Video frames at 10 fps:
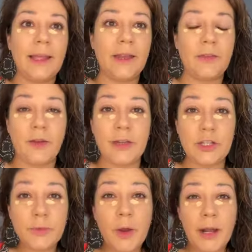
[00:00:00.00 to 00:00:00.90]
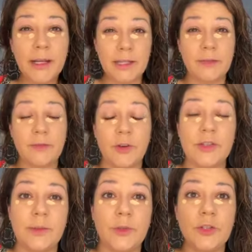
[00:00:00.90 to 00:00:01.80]
foundation product in a very
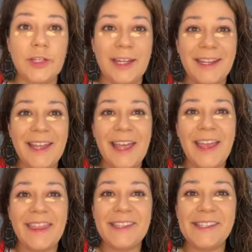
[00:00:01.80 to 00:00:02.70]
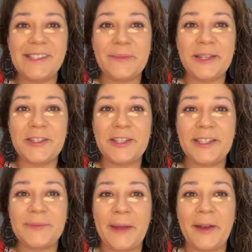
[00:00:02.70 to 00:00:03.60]
similar shade. This is something she
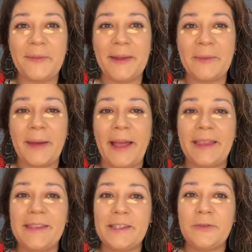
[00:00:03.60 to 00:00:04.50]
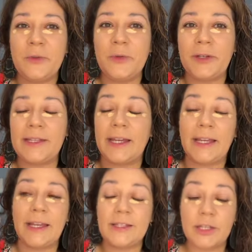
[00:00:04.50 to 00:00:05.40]
inspired me to buy. This is from Real
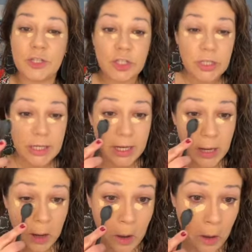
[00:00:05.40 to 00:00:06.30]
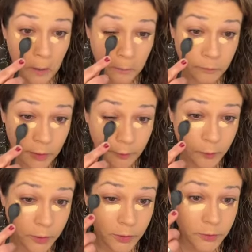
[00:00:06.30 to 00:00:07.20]
Techniques. She,
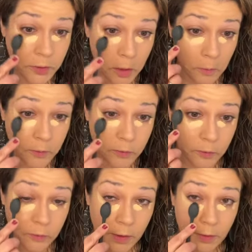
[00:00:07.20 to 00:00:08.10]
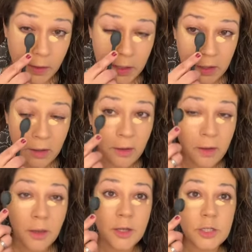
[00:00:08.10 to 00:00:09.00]
several years ago, was using the
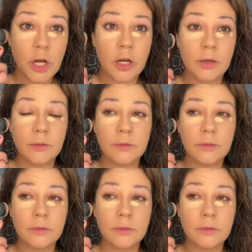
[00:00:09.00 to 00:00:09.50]
Tarte